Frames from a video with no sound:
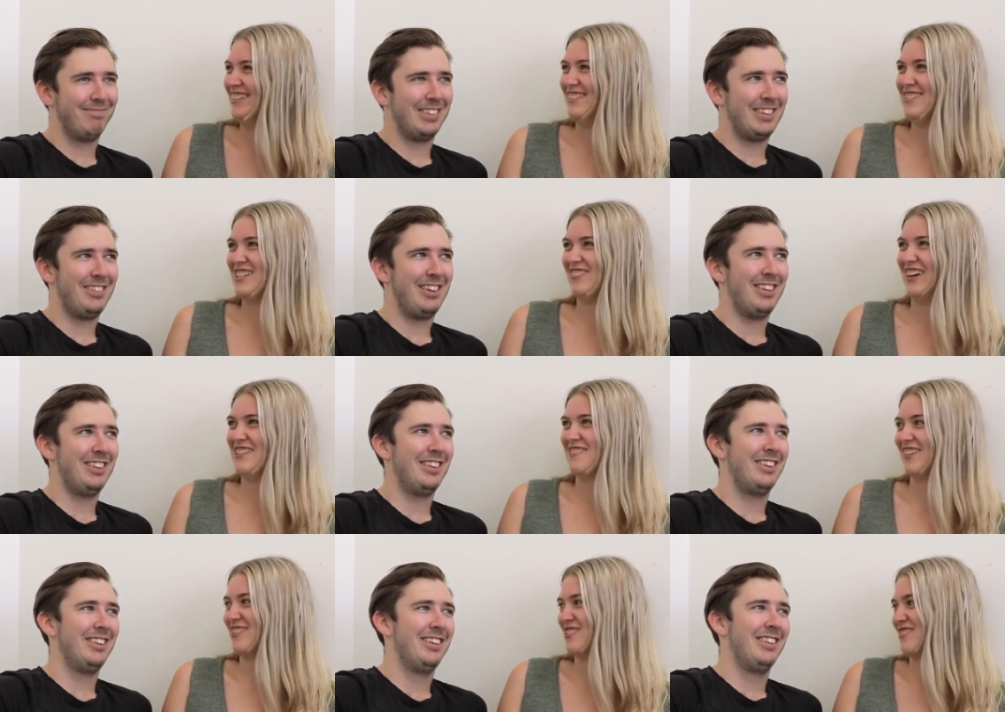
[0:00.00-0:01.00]
Speaker 1: there's so no, as
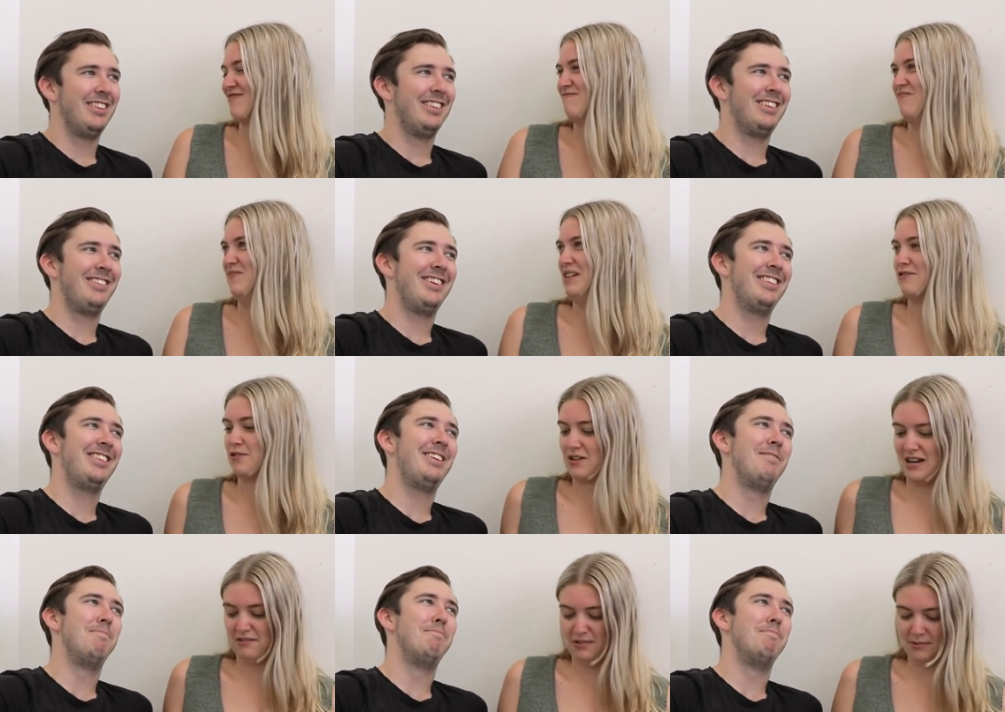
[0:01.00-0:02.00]
well there's
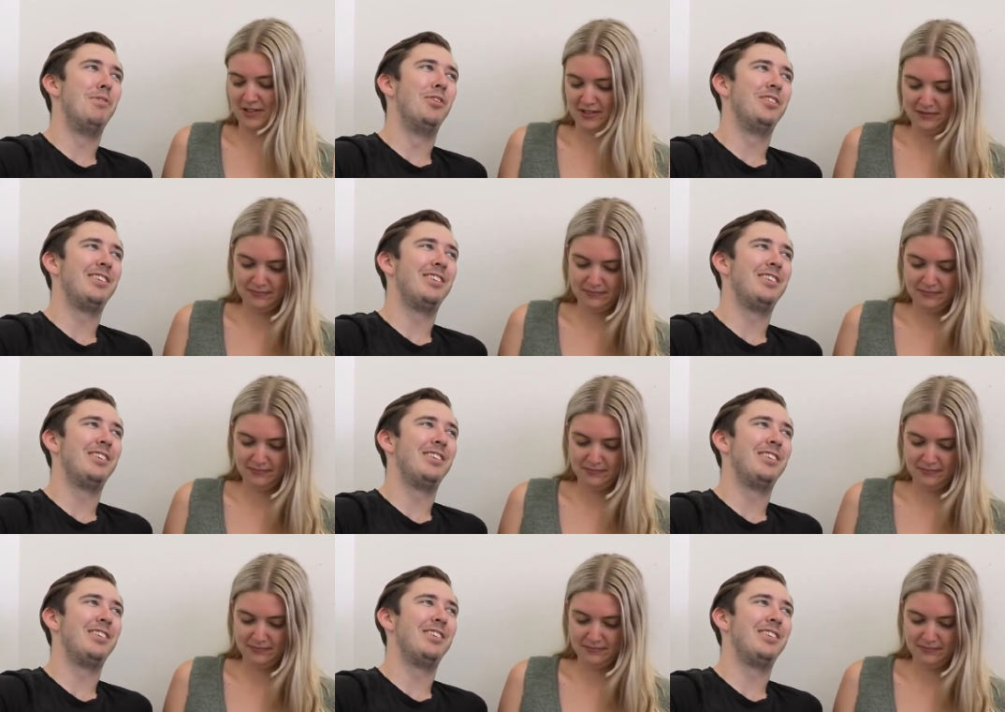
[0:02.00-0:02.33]
nothing more